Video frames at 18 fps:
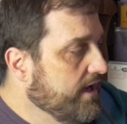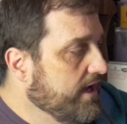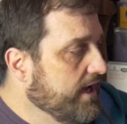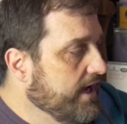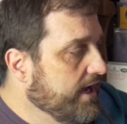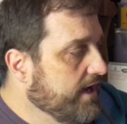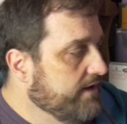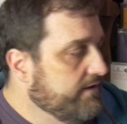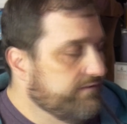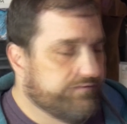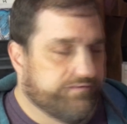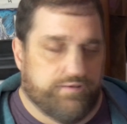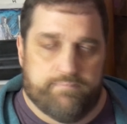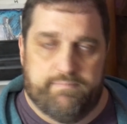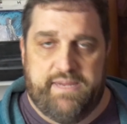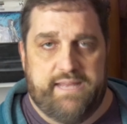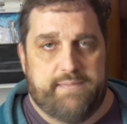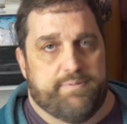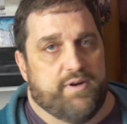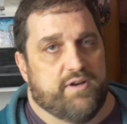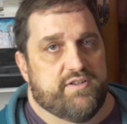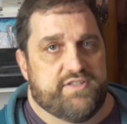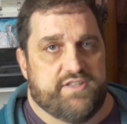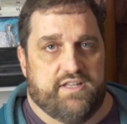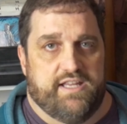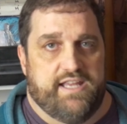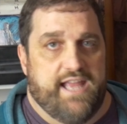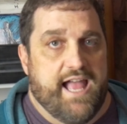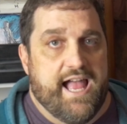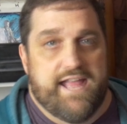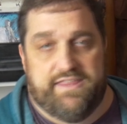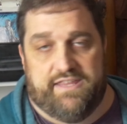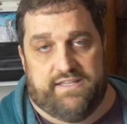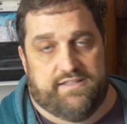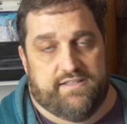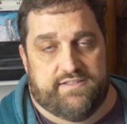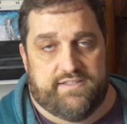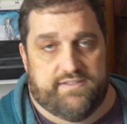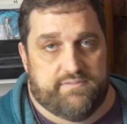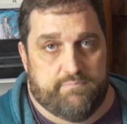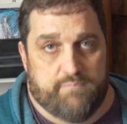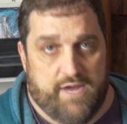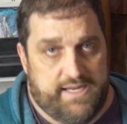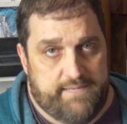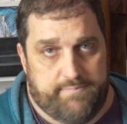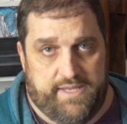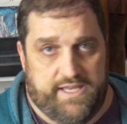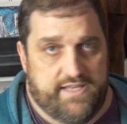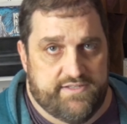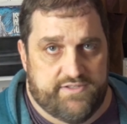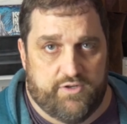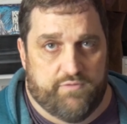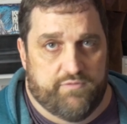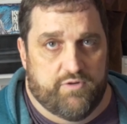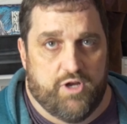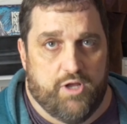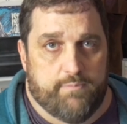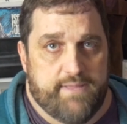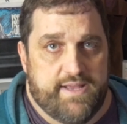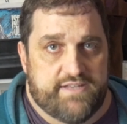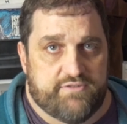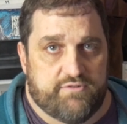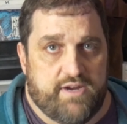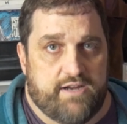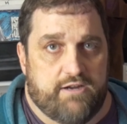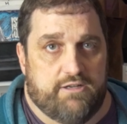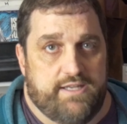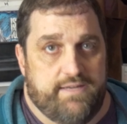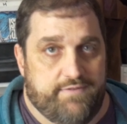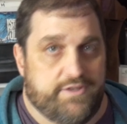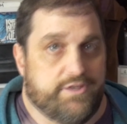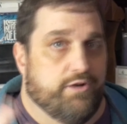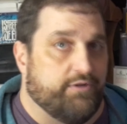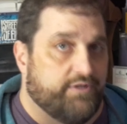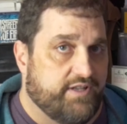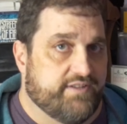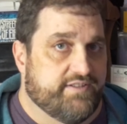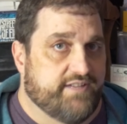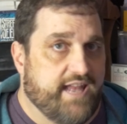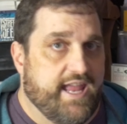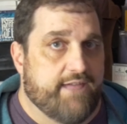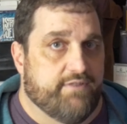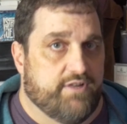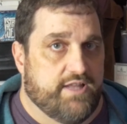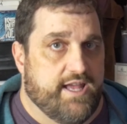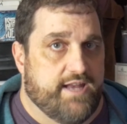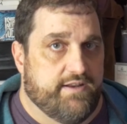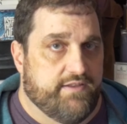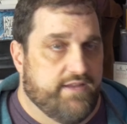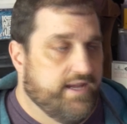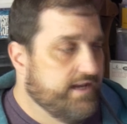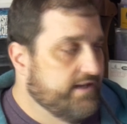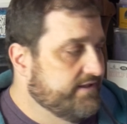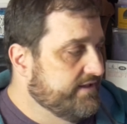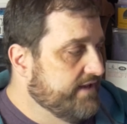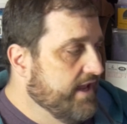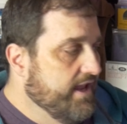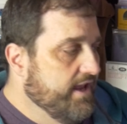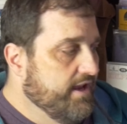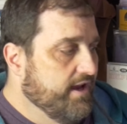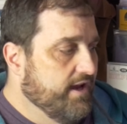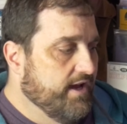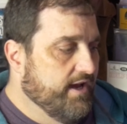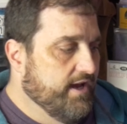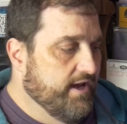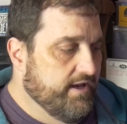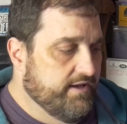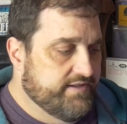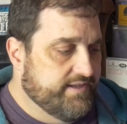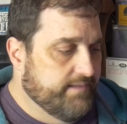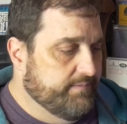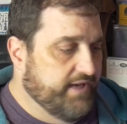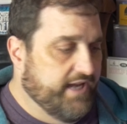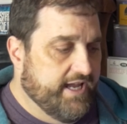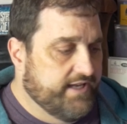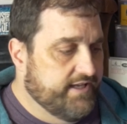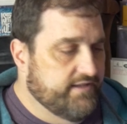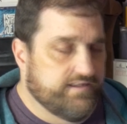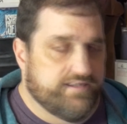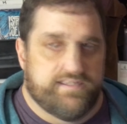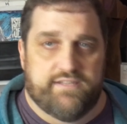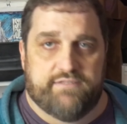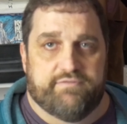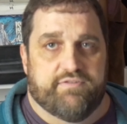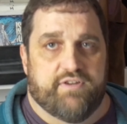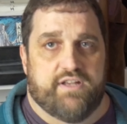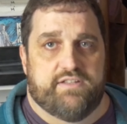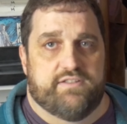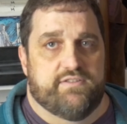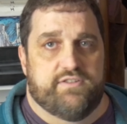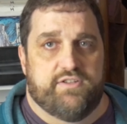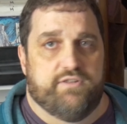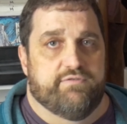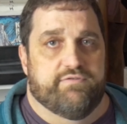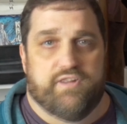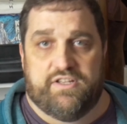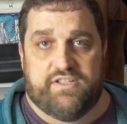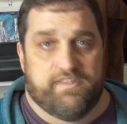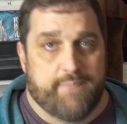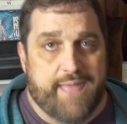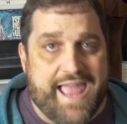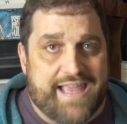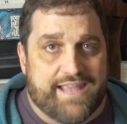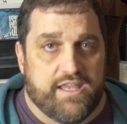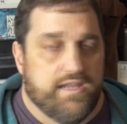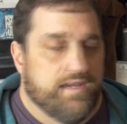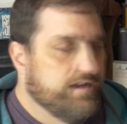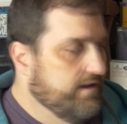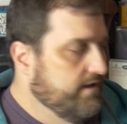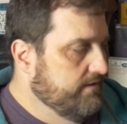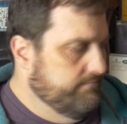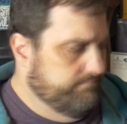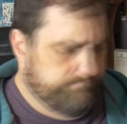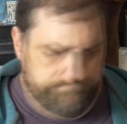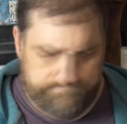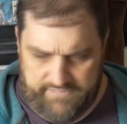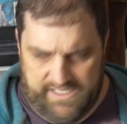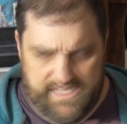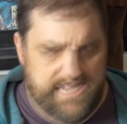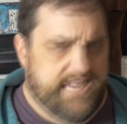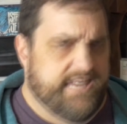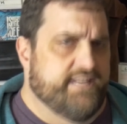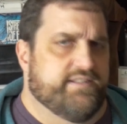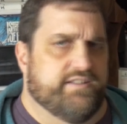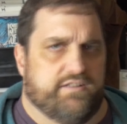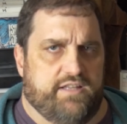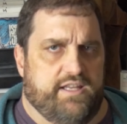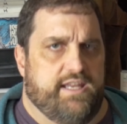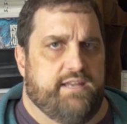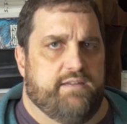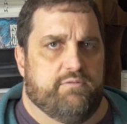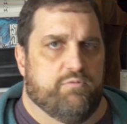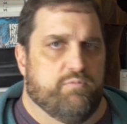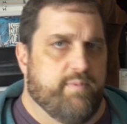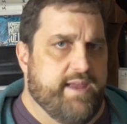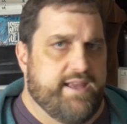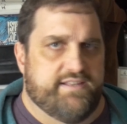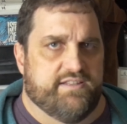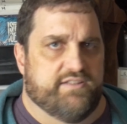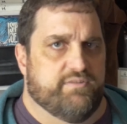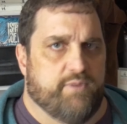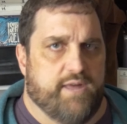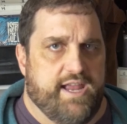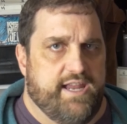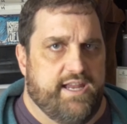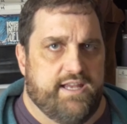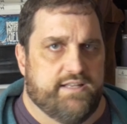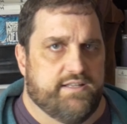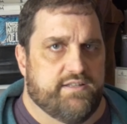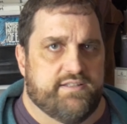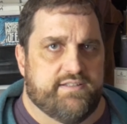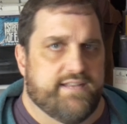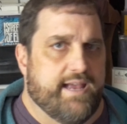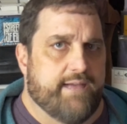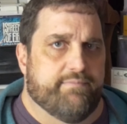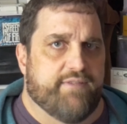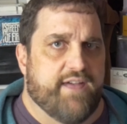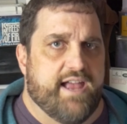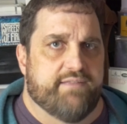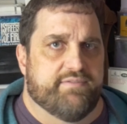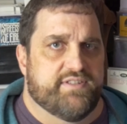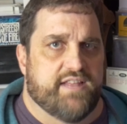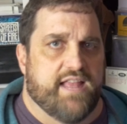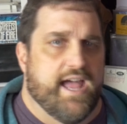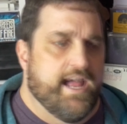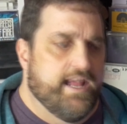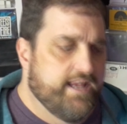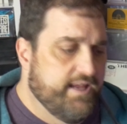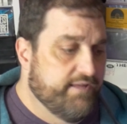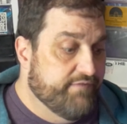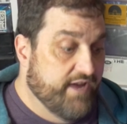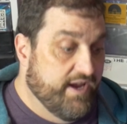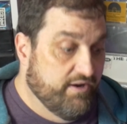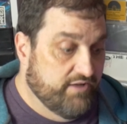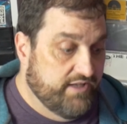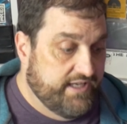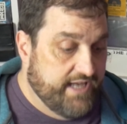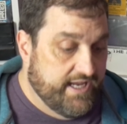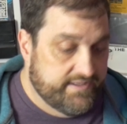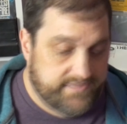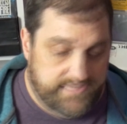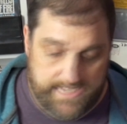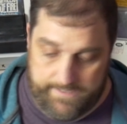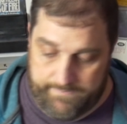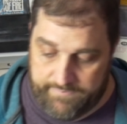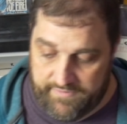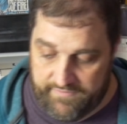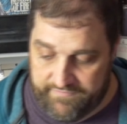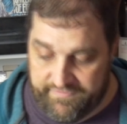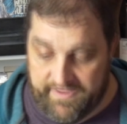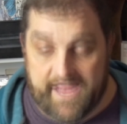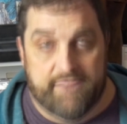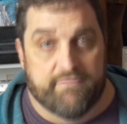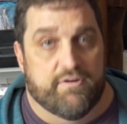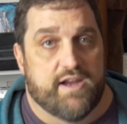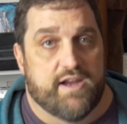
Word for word: uh, for me personally, I think this is might be his overall best record, even though it doesn't have a lot of the hits. Uh, something I can listen front to front to back easily makes its way into the top five slot if I only got to keep five